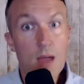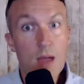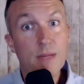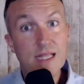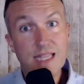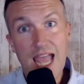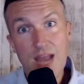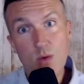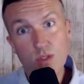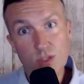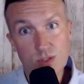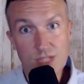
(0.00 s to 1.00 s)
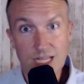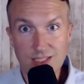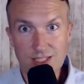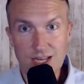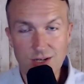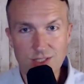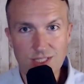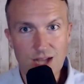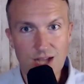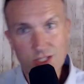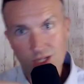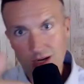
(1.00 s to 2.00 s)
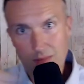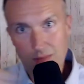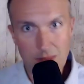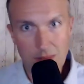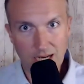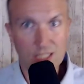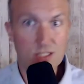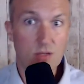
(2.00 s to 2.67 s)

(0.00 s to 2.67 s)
But then once you take the standard deduction minus